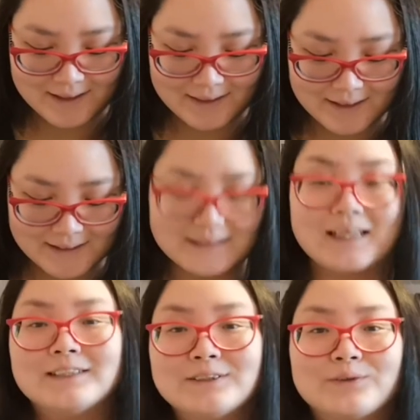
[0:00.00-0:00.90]
this.
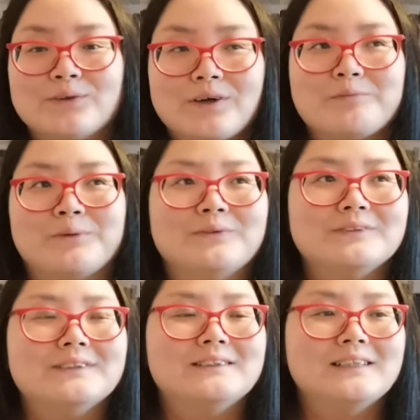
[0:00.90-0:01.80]
I saw a
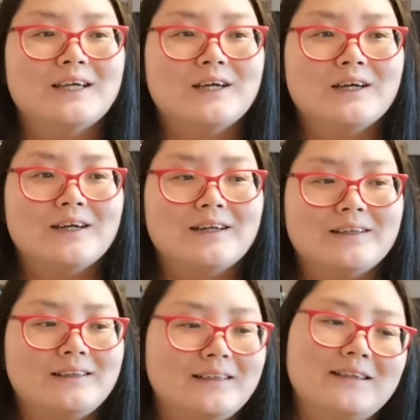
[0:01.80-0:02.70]
post
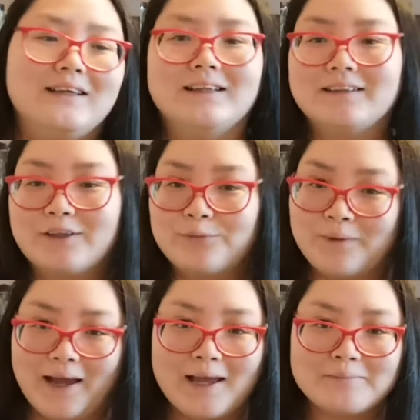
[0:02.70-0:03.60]
detailing like
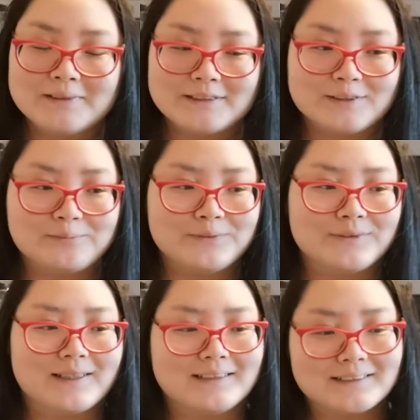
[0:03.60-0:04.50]
what happens in the
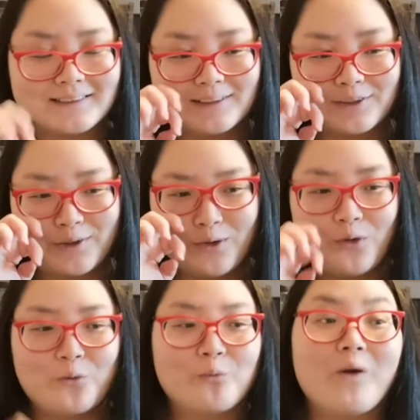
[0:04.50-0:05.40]
book, and it's like,
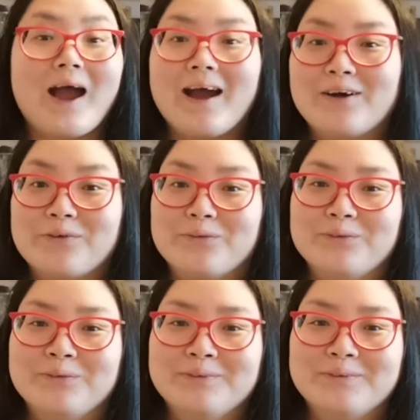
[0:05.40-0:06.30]
wow,
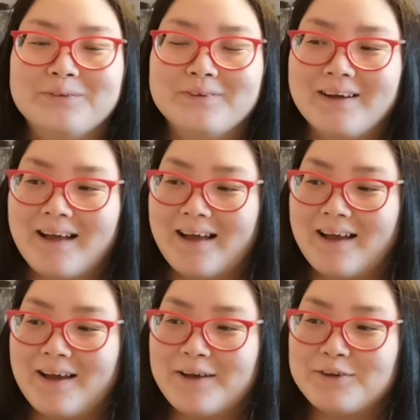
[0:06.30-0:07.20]

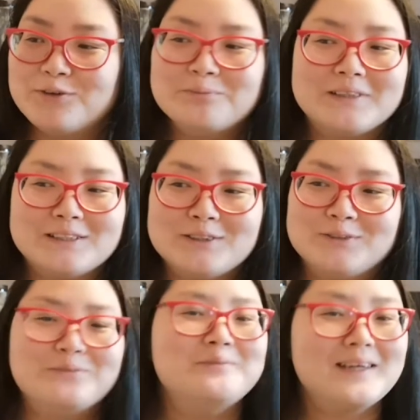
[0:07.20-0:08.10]
you missed
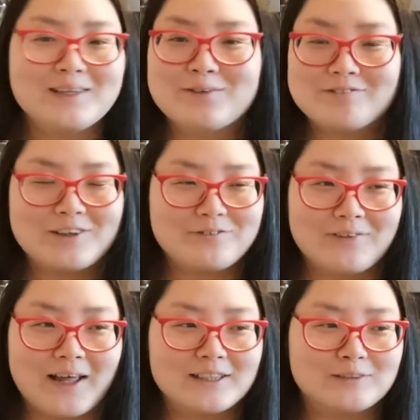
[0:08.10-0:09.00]
so many red
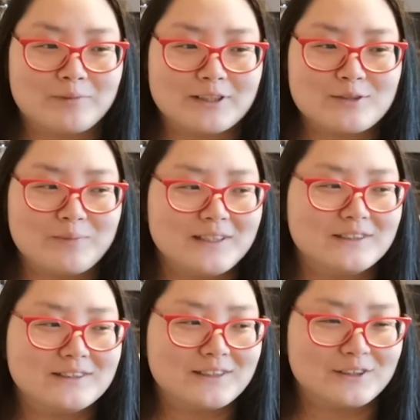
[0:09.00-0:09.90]
flags about this being
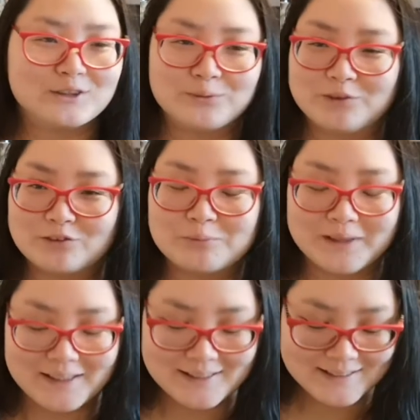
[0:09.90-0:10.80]
such a weird
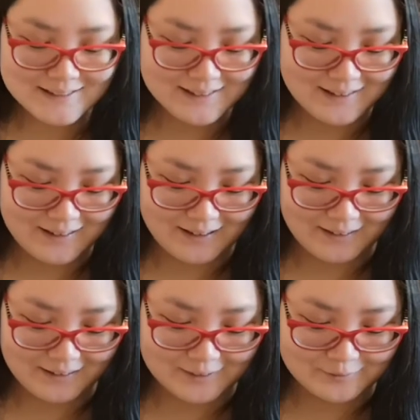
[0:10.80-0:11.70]
place.
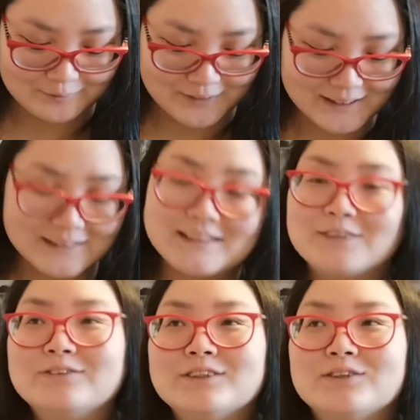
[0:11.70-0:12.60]
And it
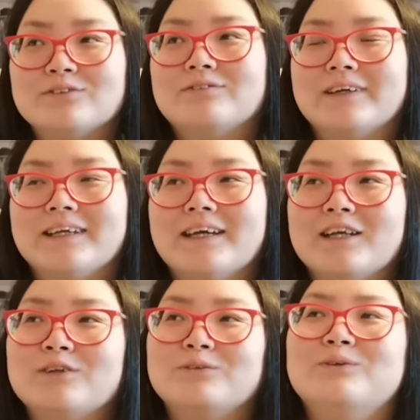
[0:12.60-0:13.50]
sounded so funny, and
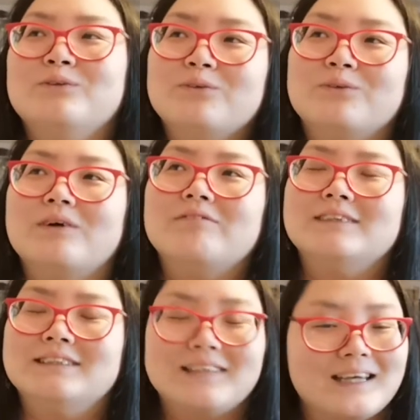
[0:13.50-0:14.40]
I don't know if
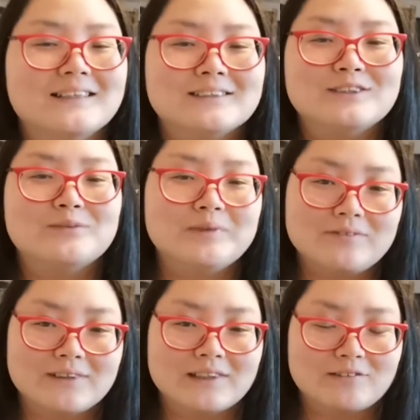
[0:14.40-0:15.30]
it's intended to be
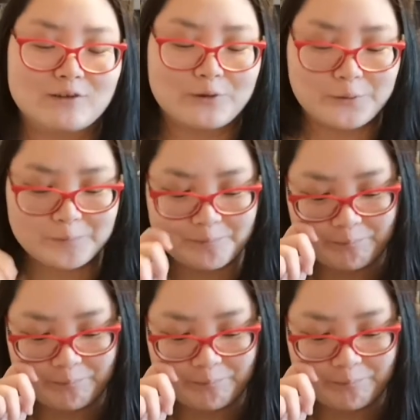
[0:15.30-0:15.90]
funny or not,